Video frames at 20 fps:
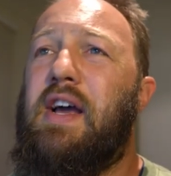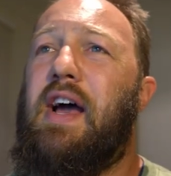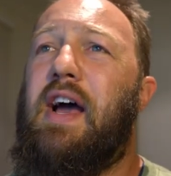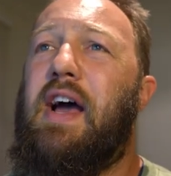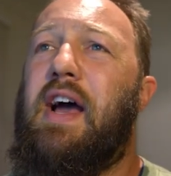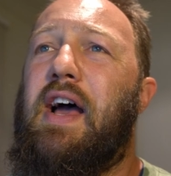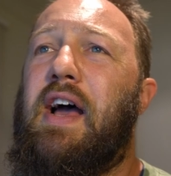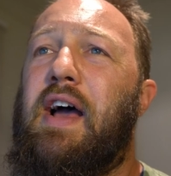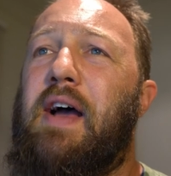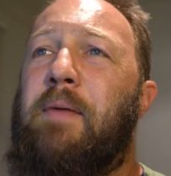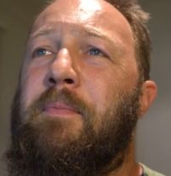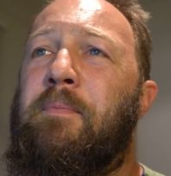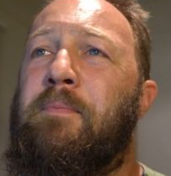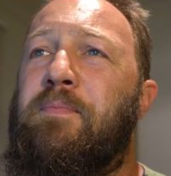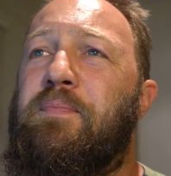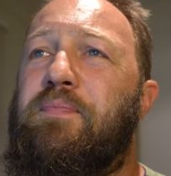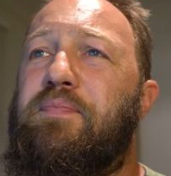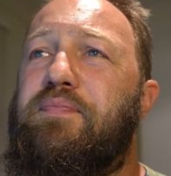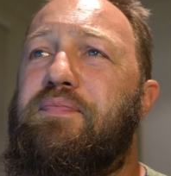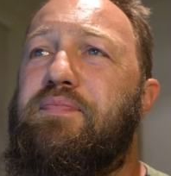
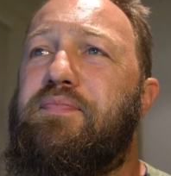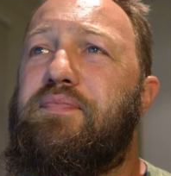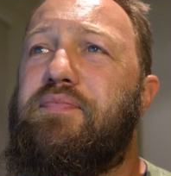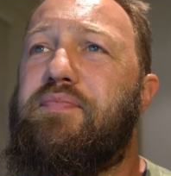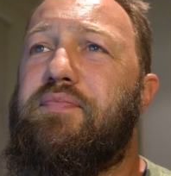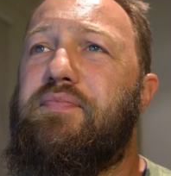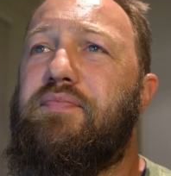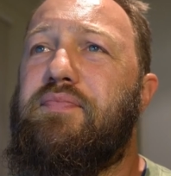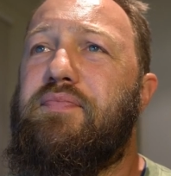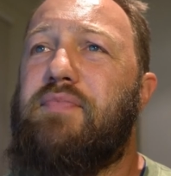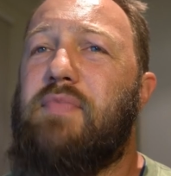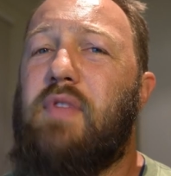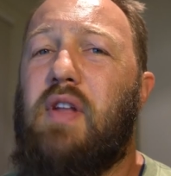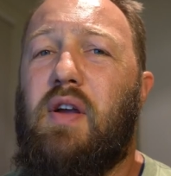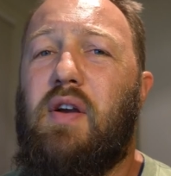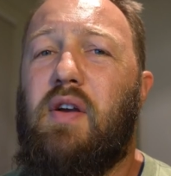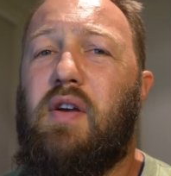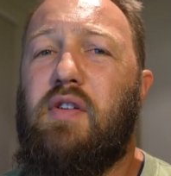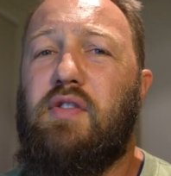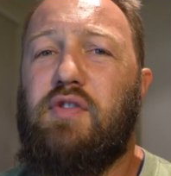
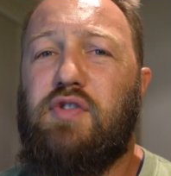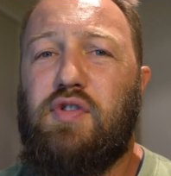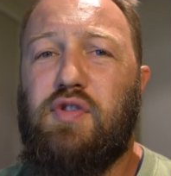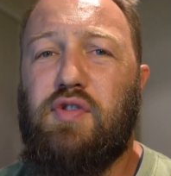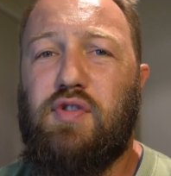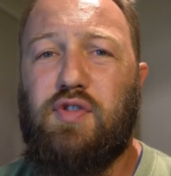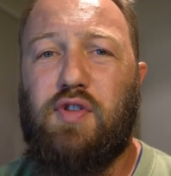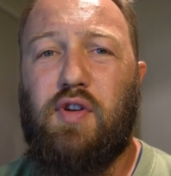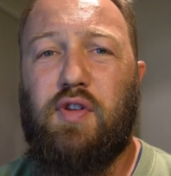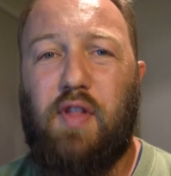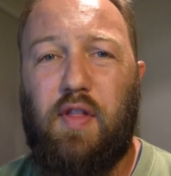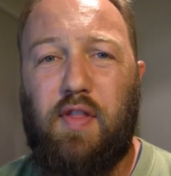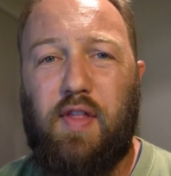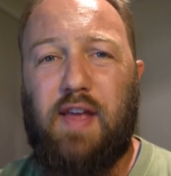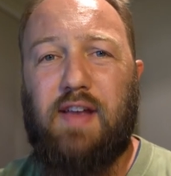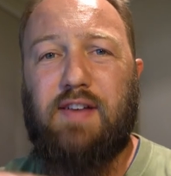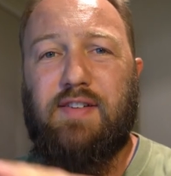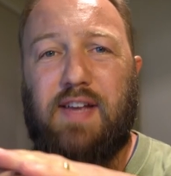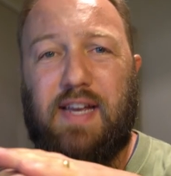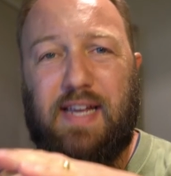so that
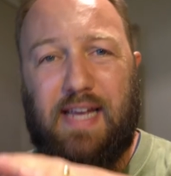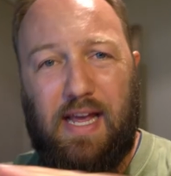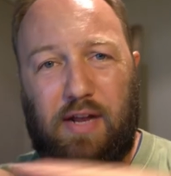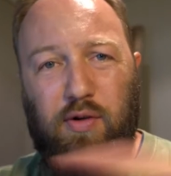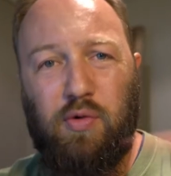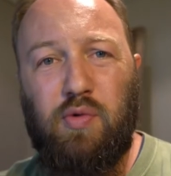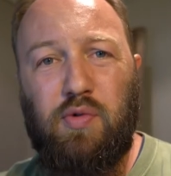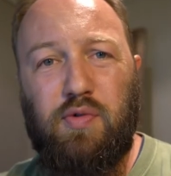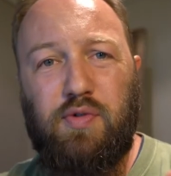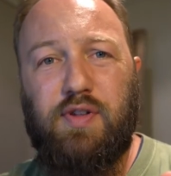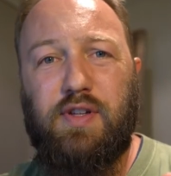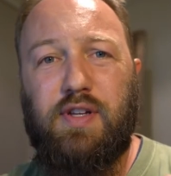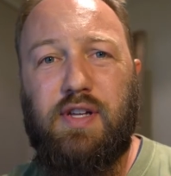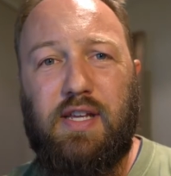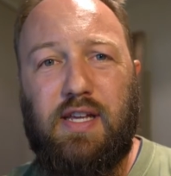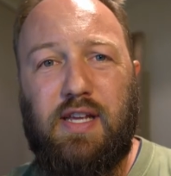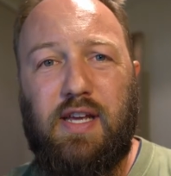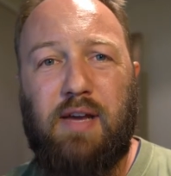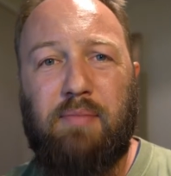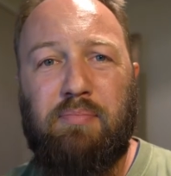they take out all
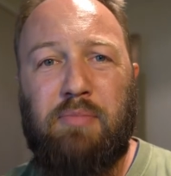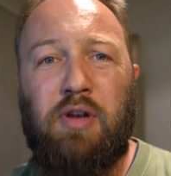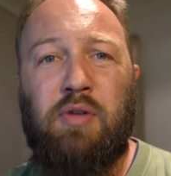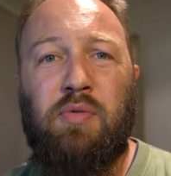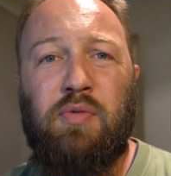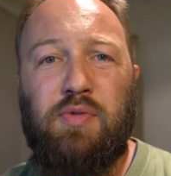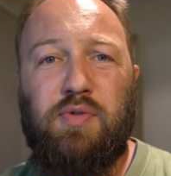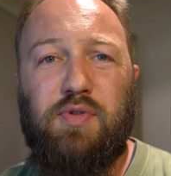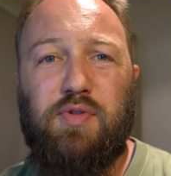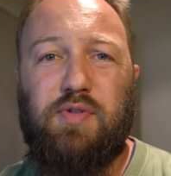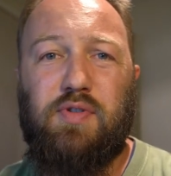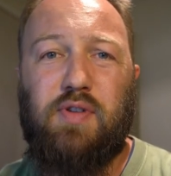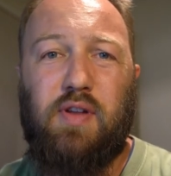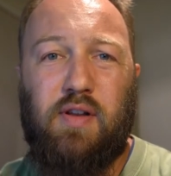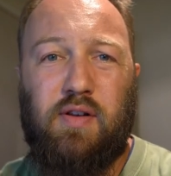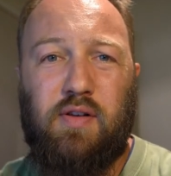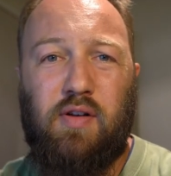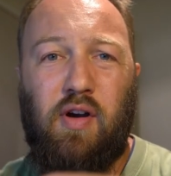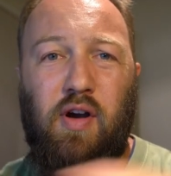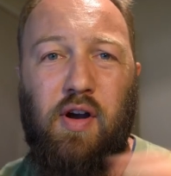the minerals
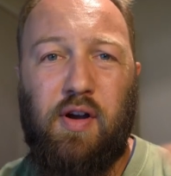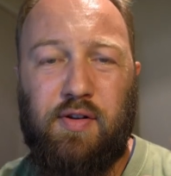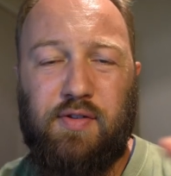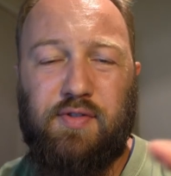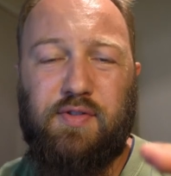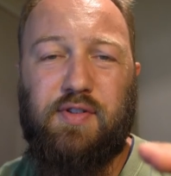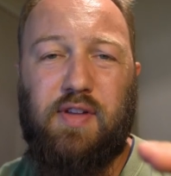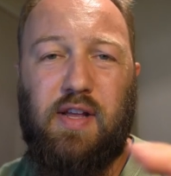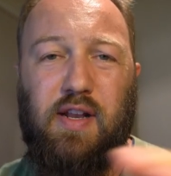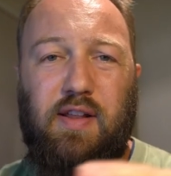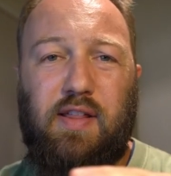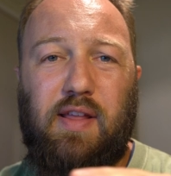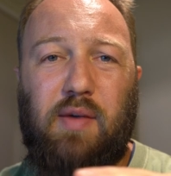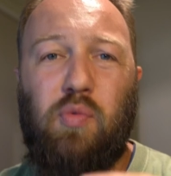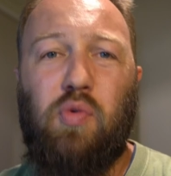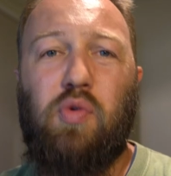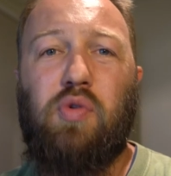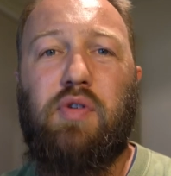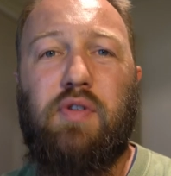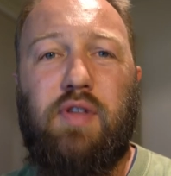and ions out of their
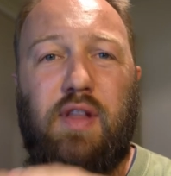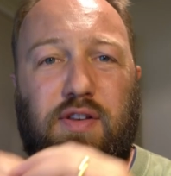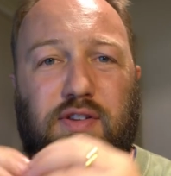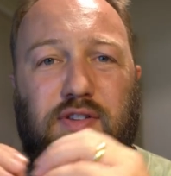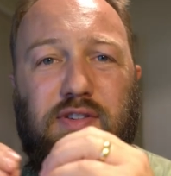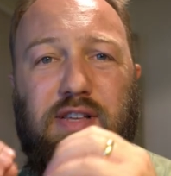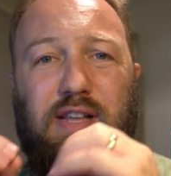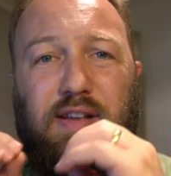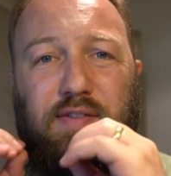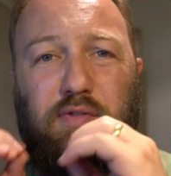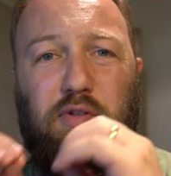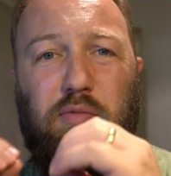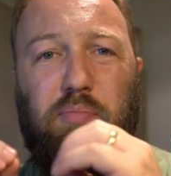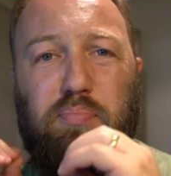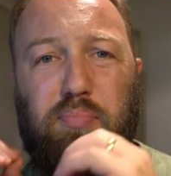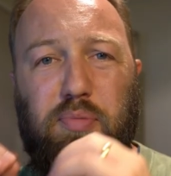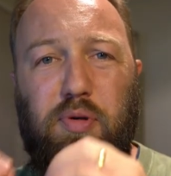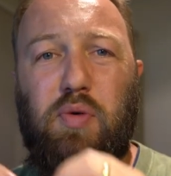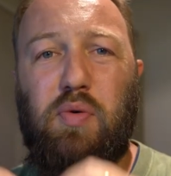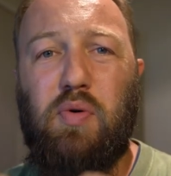water and they're just left with
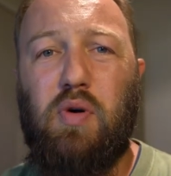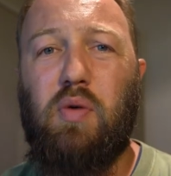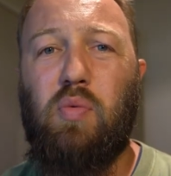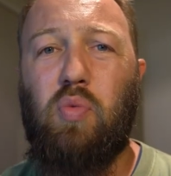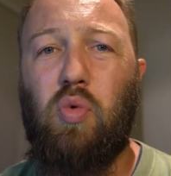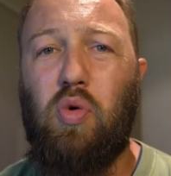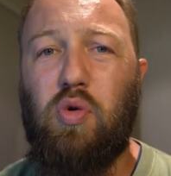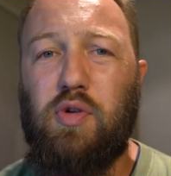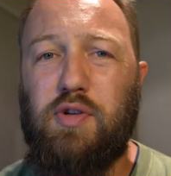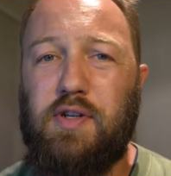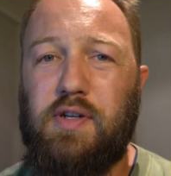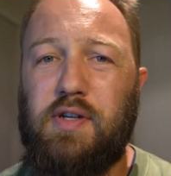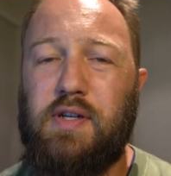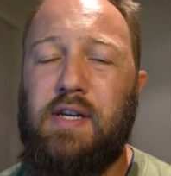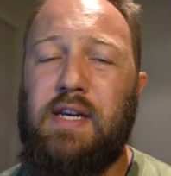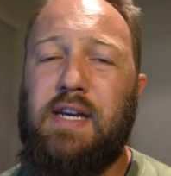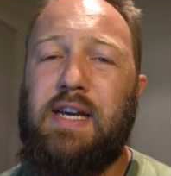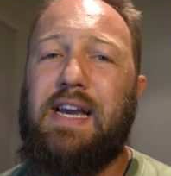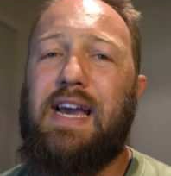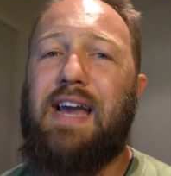pure water,
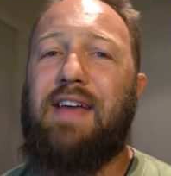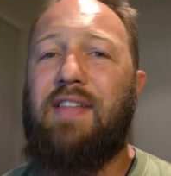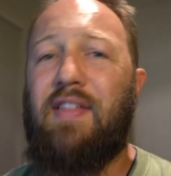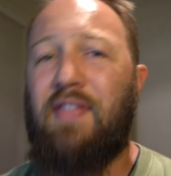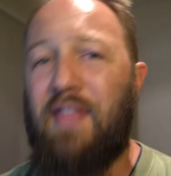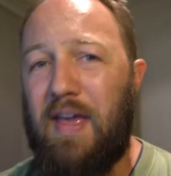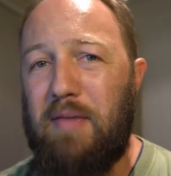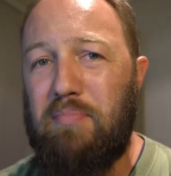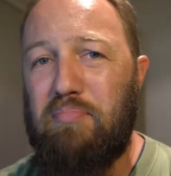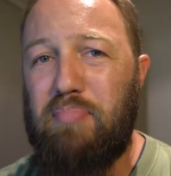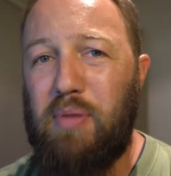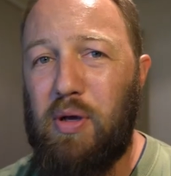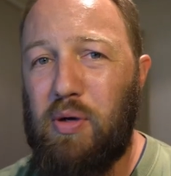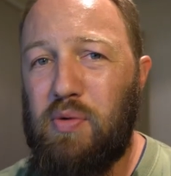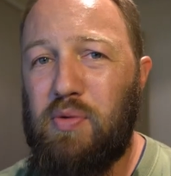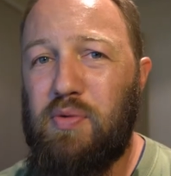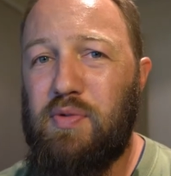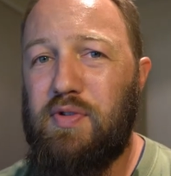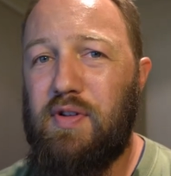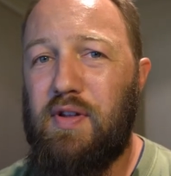and then they
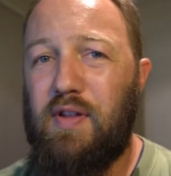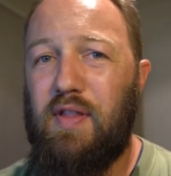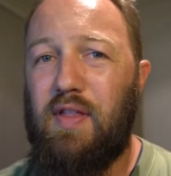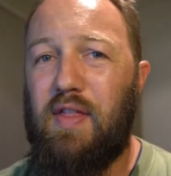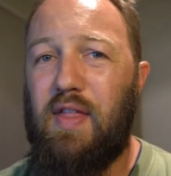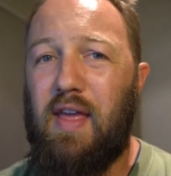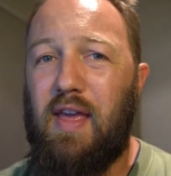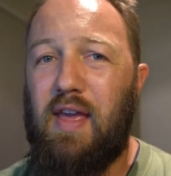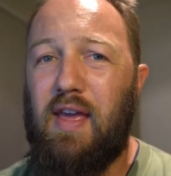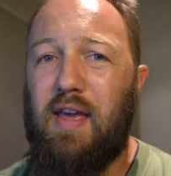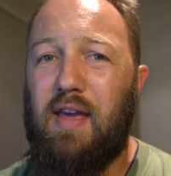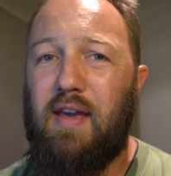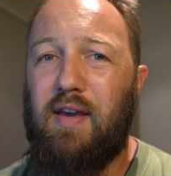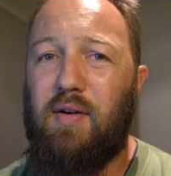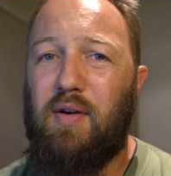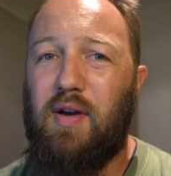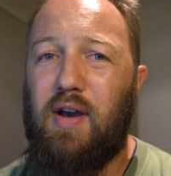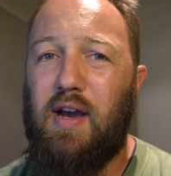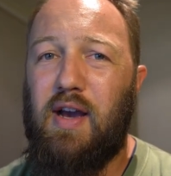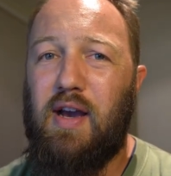build
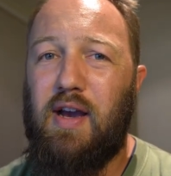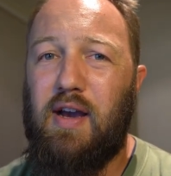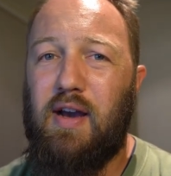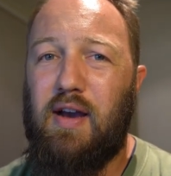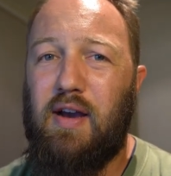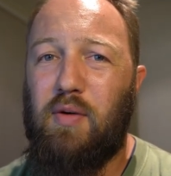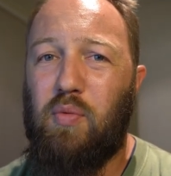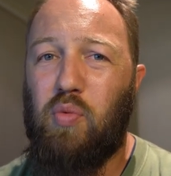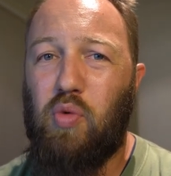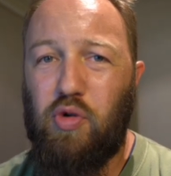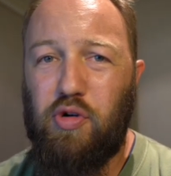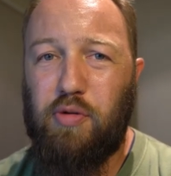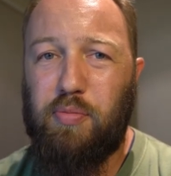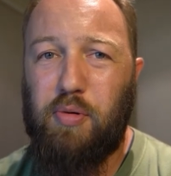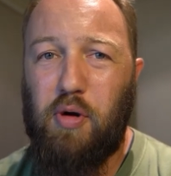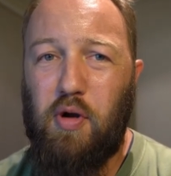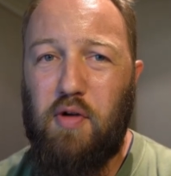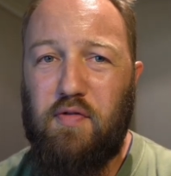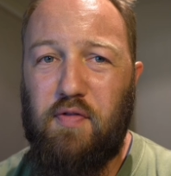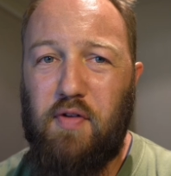their water
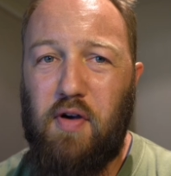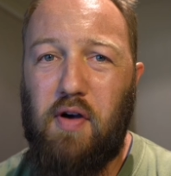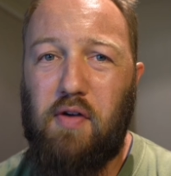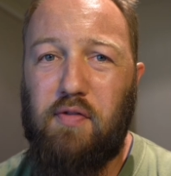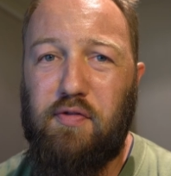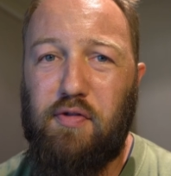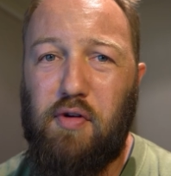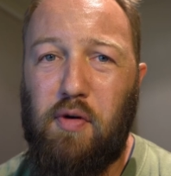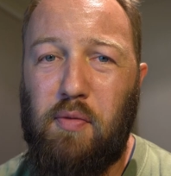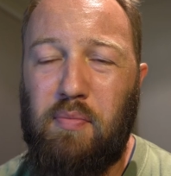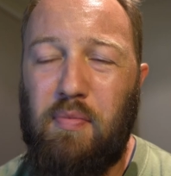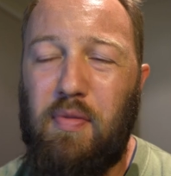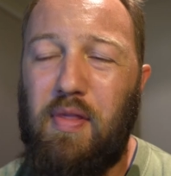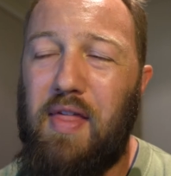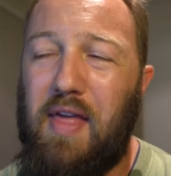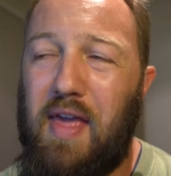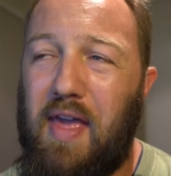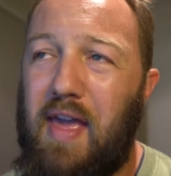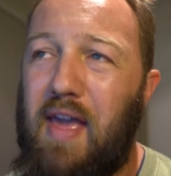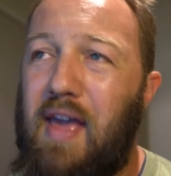profile from
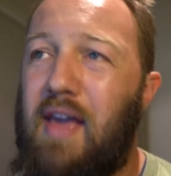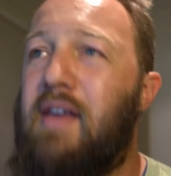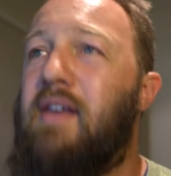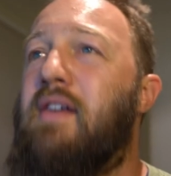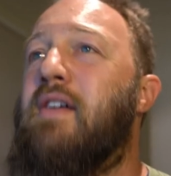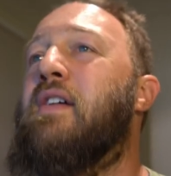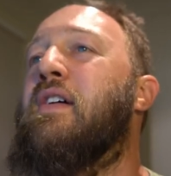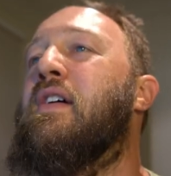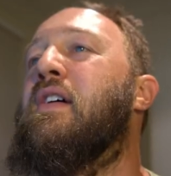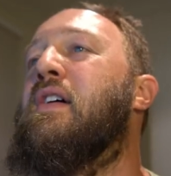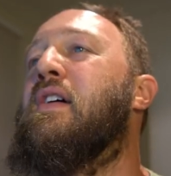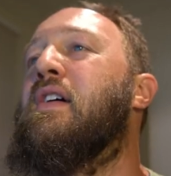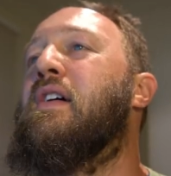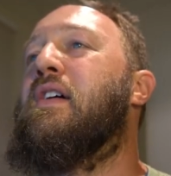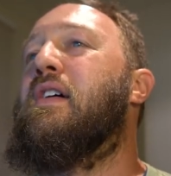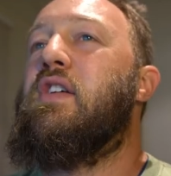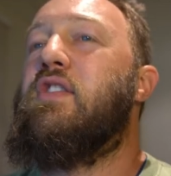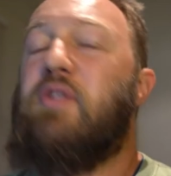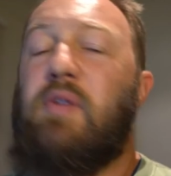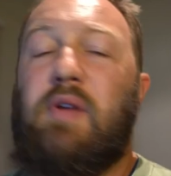there.
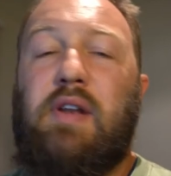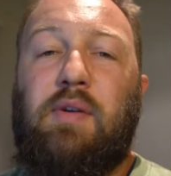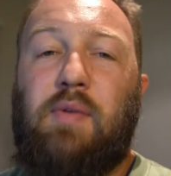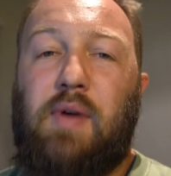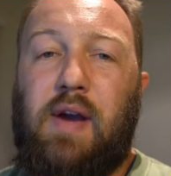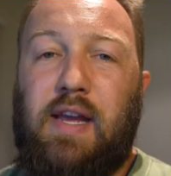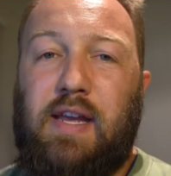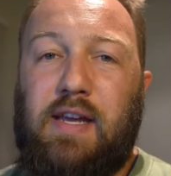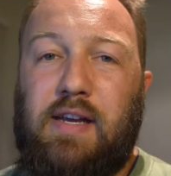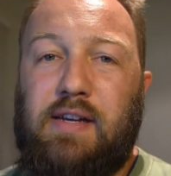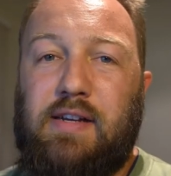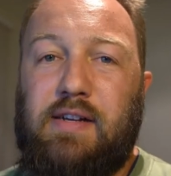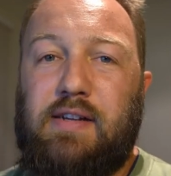So anyway,